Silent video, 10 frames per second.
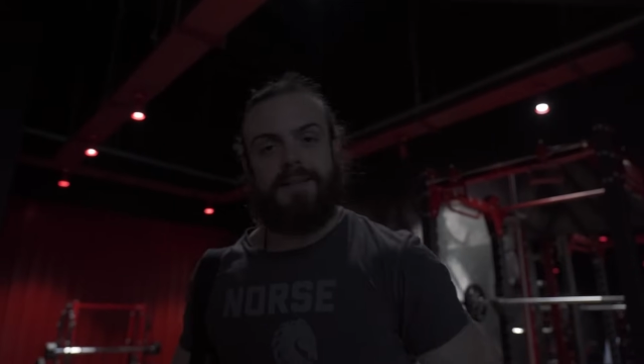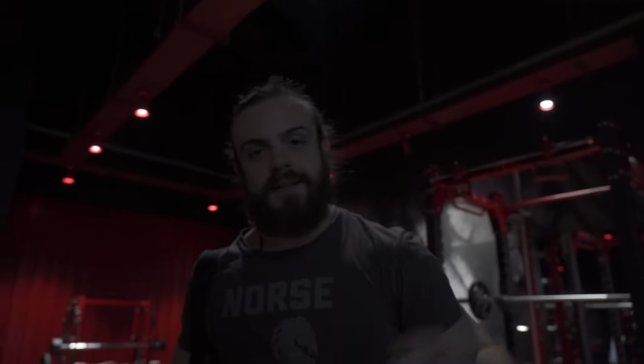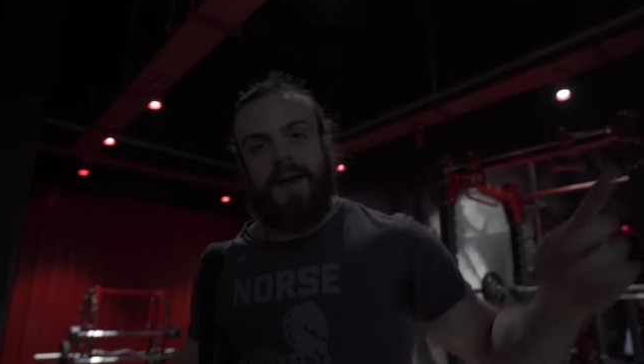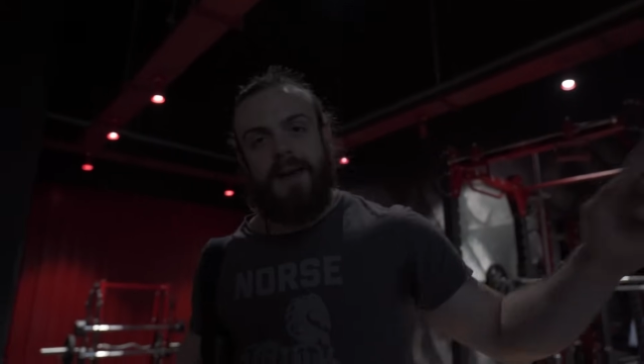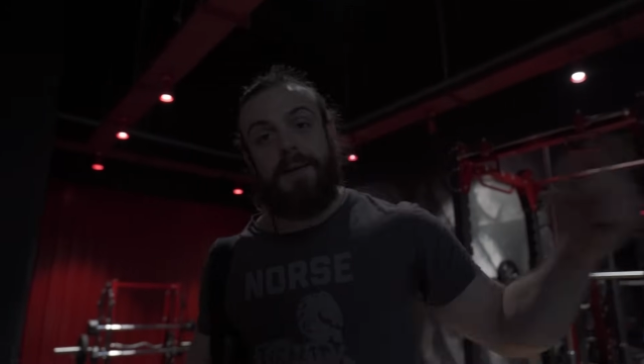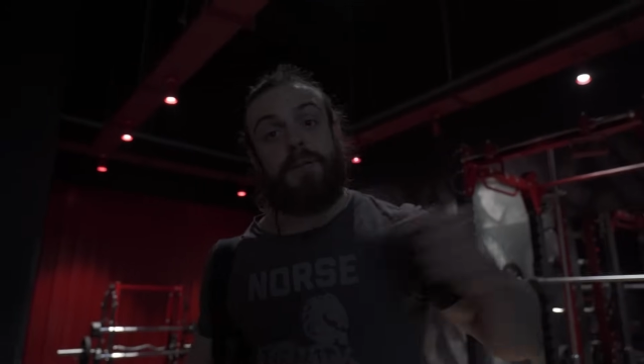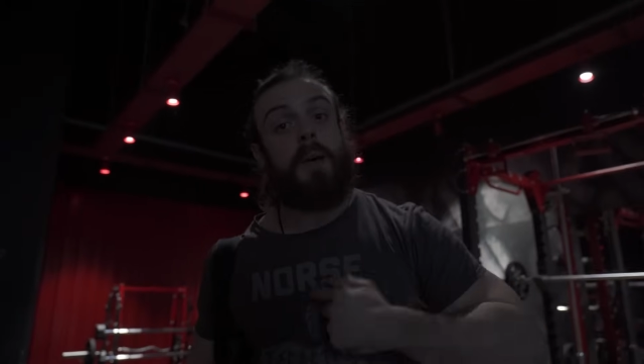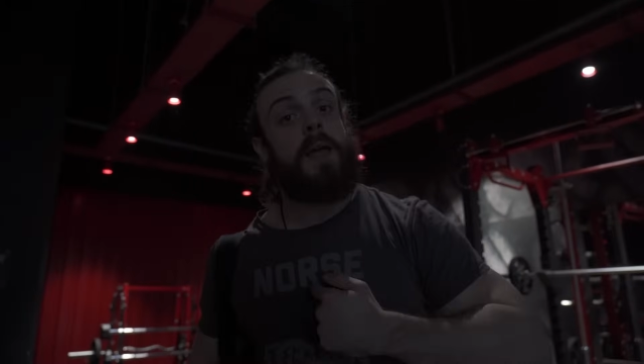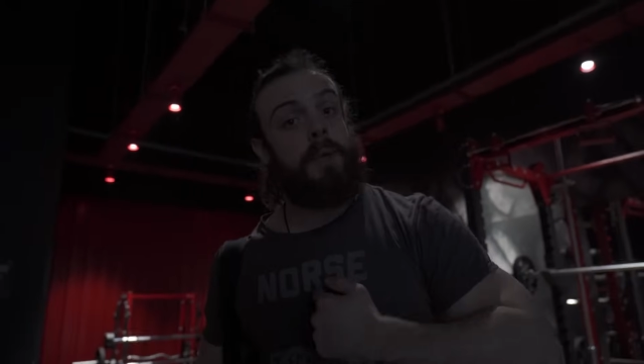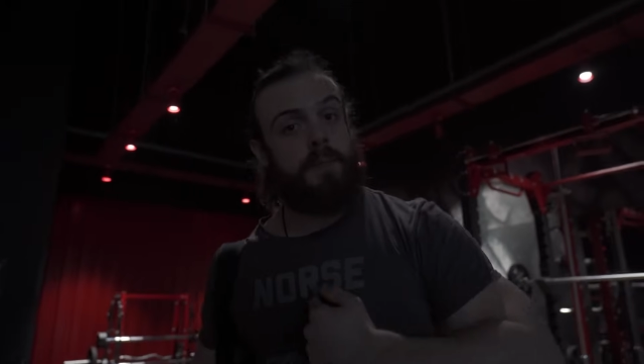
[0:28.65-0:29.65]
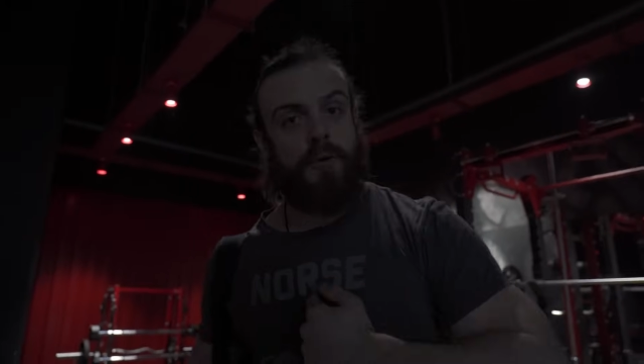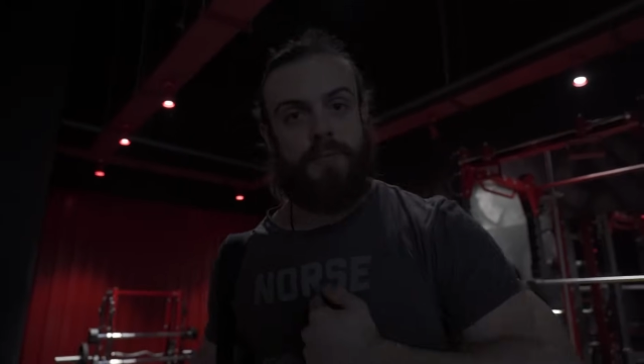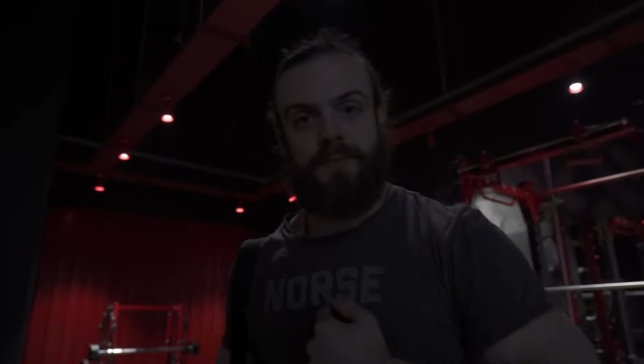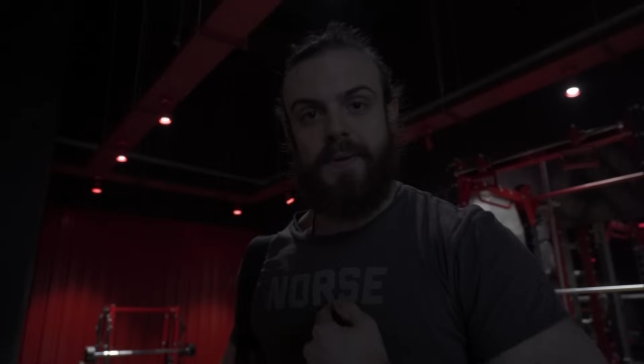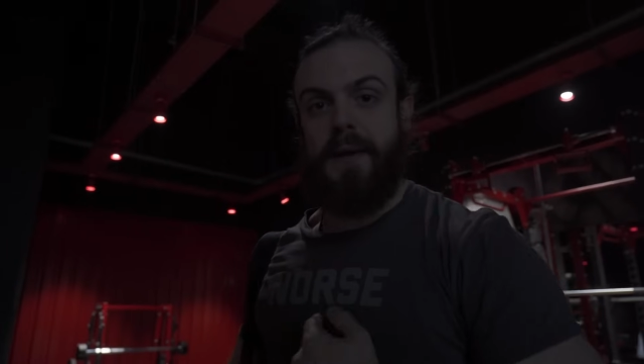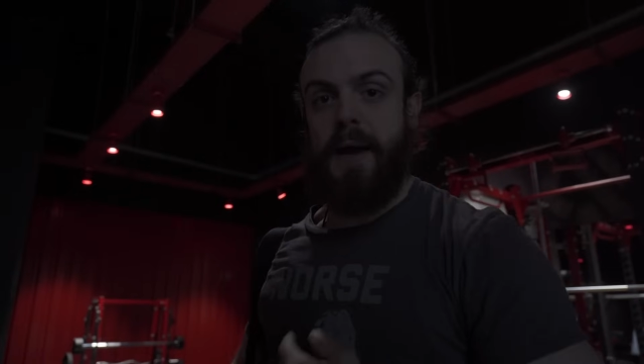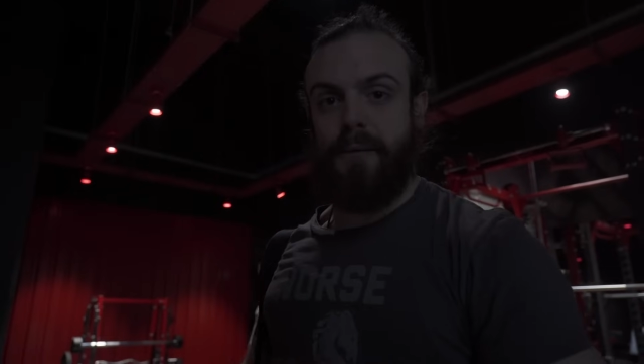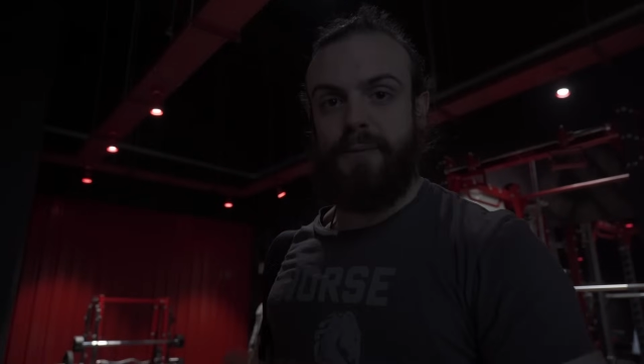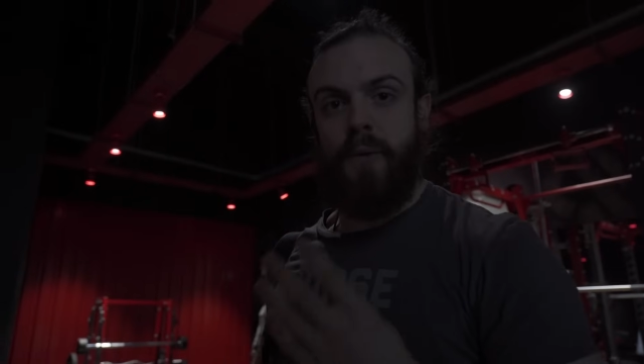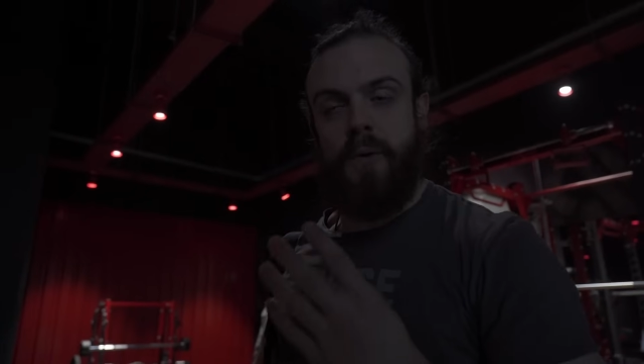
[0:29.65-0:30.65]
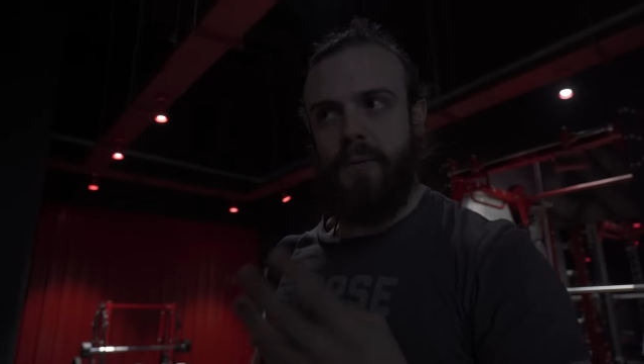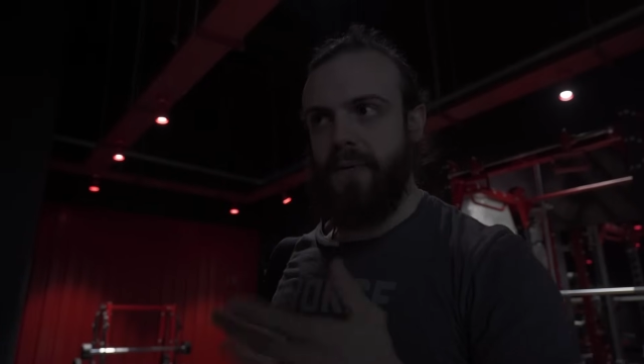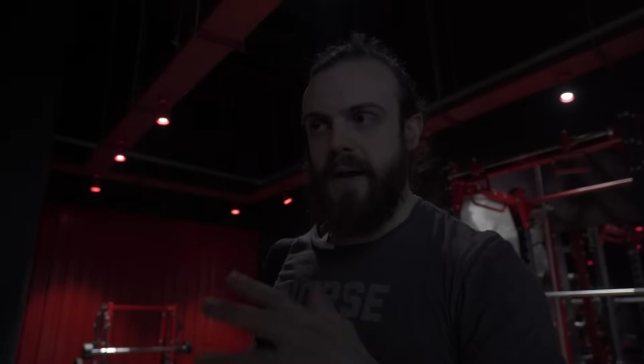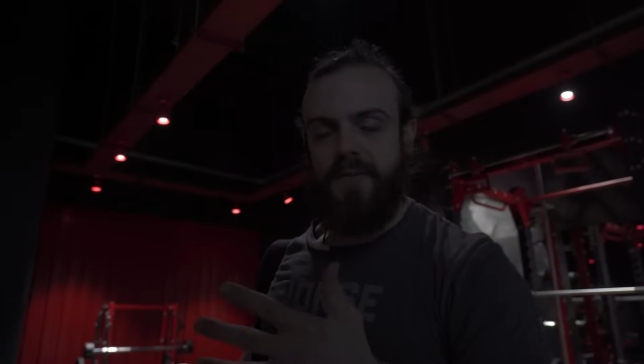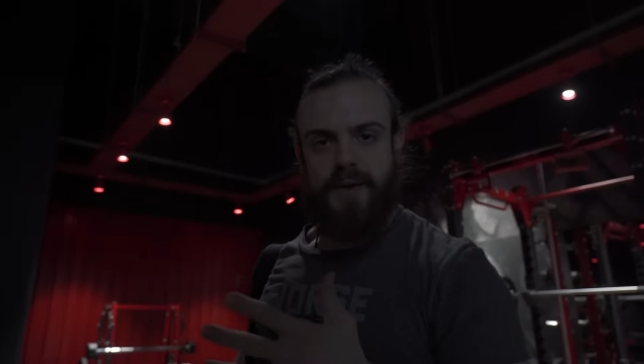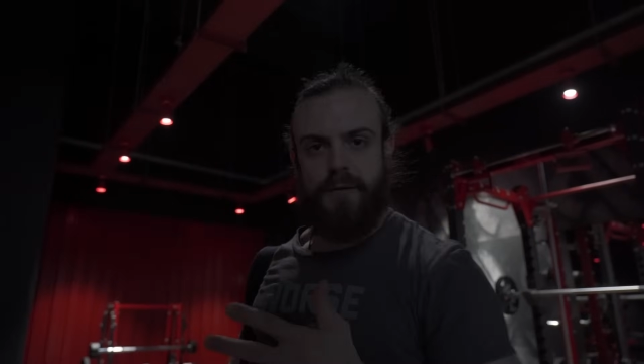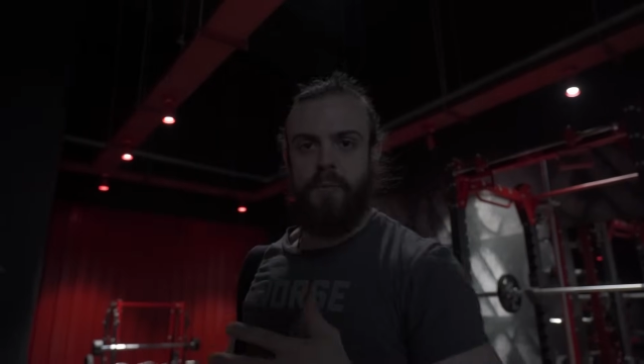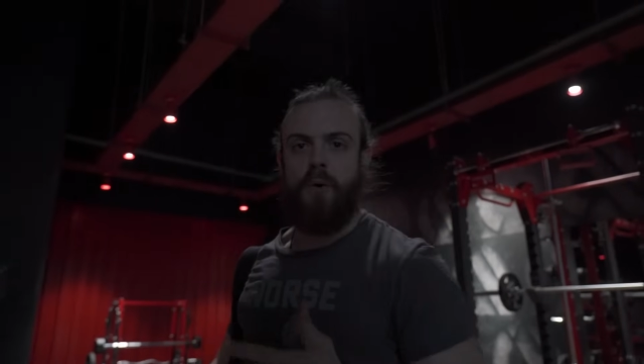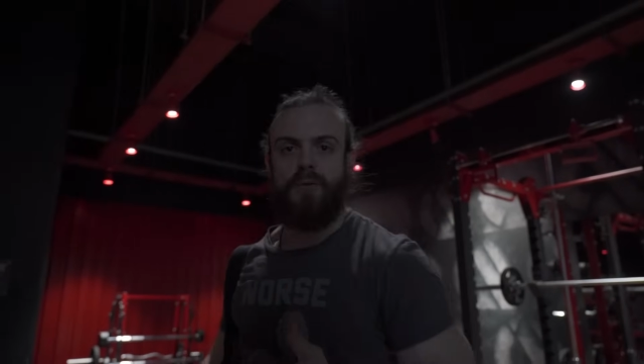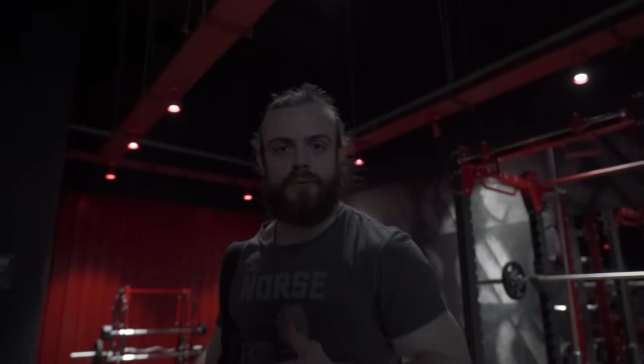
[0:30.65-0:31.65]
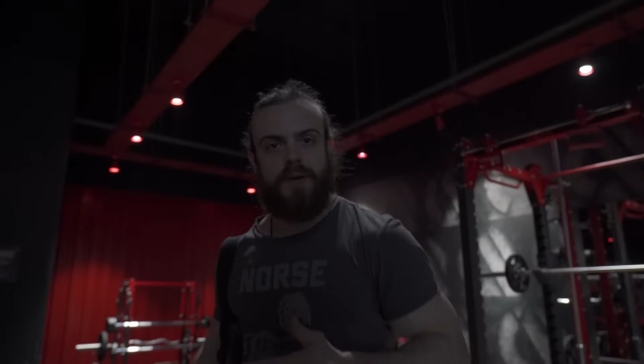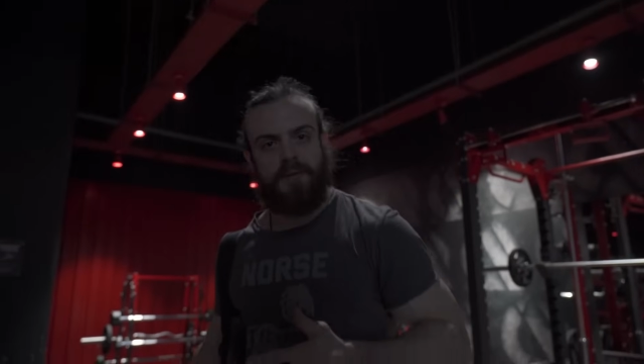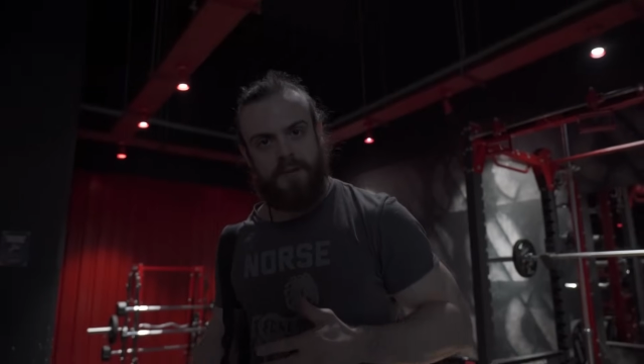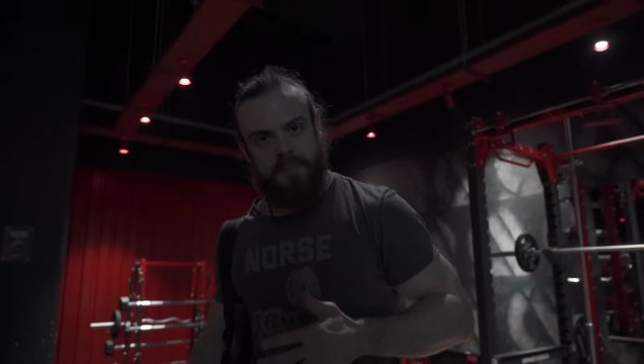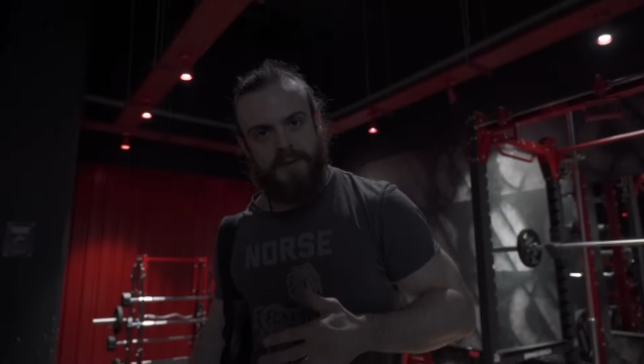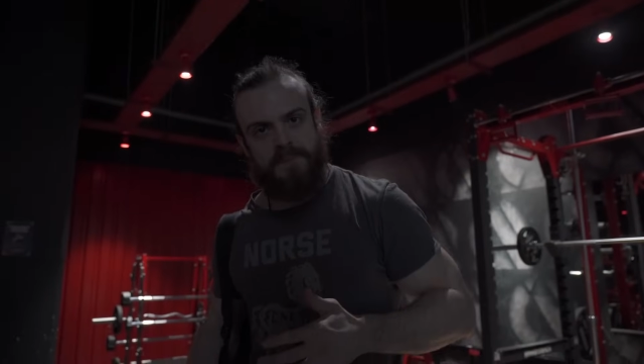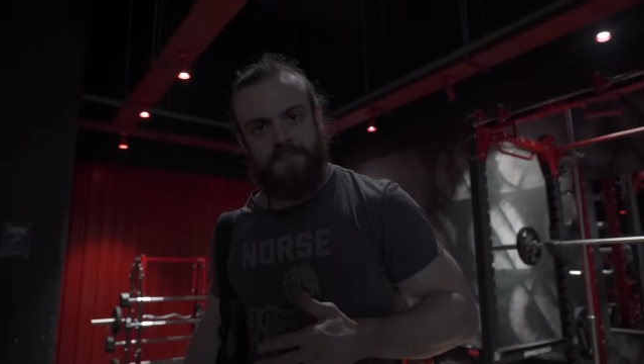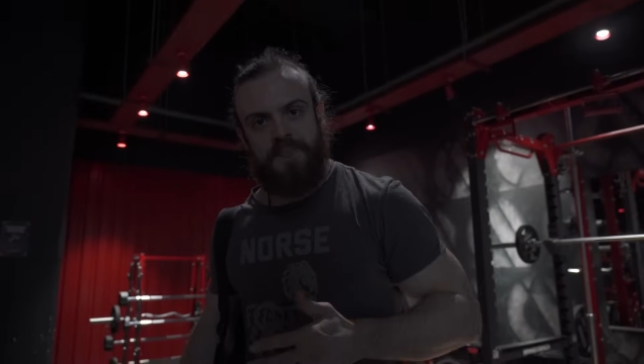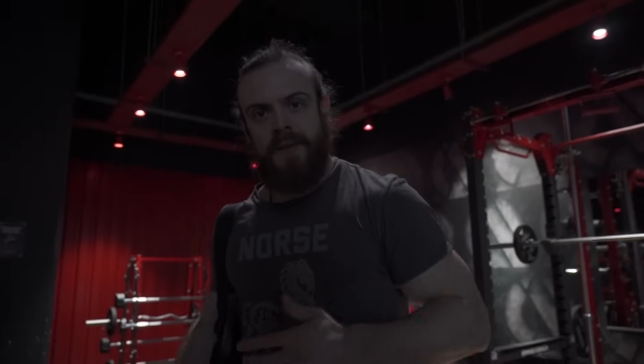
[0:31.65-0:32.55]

That guy is my big bro. He has 4 or 5 years more of training than me.